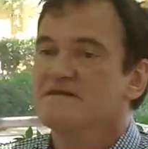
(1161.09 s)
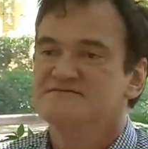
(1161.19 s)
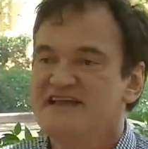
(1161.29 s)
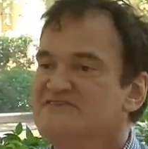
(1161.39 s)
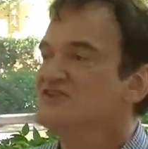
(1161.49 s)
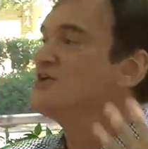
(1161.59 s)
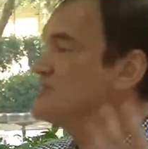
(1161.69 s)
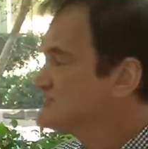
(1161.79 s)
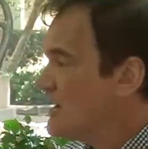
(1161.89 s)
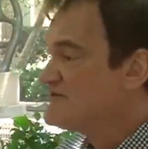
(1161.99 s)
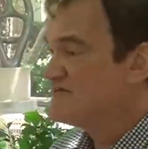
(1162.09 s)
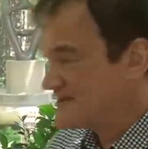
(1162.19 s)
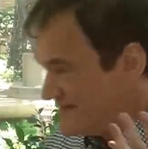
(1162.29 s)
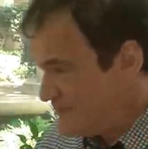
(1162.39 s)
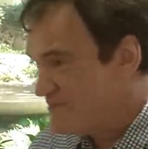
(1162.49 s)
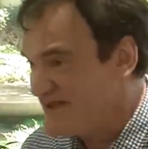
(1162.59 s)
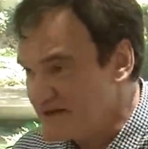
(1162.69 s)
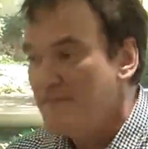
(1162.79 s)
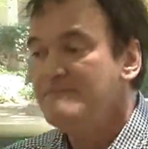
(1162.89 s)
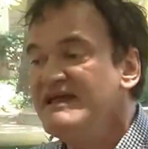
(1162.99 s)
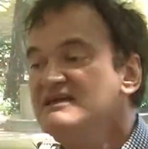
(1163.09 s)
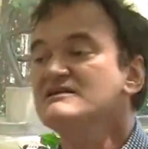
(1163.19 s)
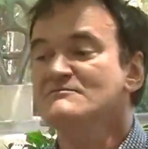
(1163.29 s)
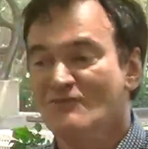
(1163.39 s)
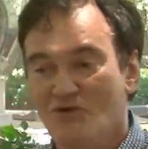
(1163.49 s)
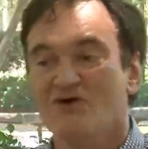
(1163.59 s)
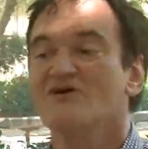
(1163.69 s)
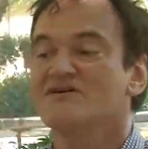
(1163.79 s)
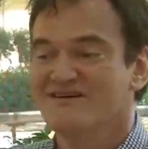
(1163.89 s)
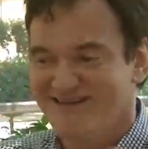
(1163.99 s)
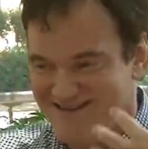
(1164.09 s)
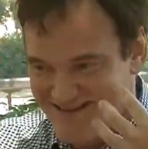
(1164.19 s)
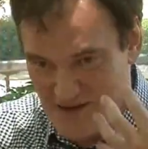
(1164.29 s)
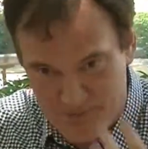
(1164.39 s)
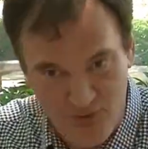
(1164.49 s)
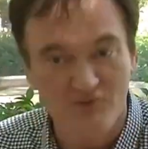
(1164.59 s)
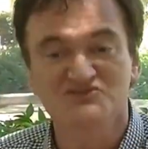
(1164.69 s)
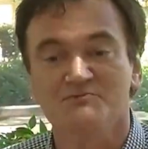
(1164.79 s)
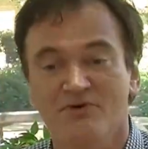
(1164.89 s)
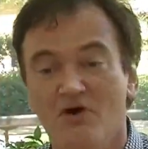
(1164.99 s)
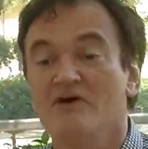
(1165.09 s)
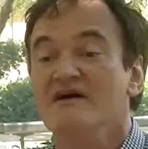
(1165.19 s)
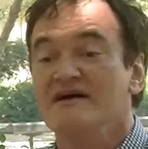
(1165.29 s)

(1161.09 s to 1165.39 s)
take the curse off of it a little bit, make it more approachable.